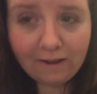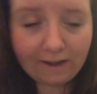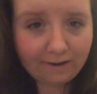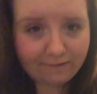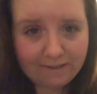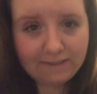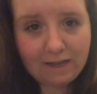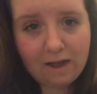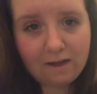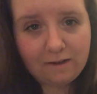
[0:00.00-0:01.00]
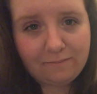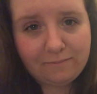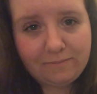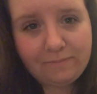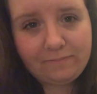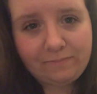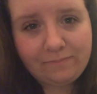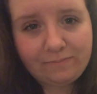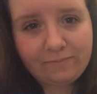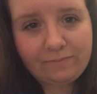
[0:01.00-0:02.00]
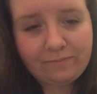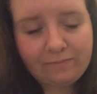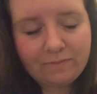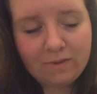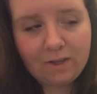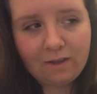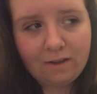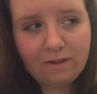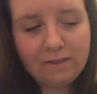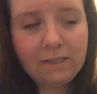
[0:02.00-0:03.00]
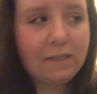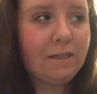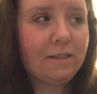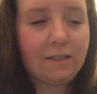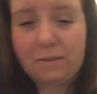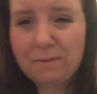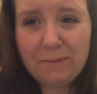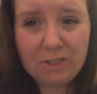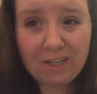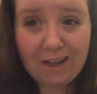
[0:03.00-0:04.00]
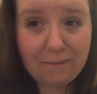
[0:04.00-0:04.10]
anyways, that's pretty much it.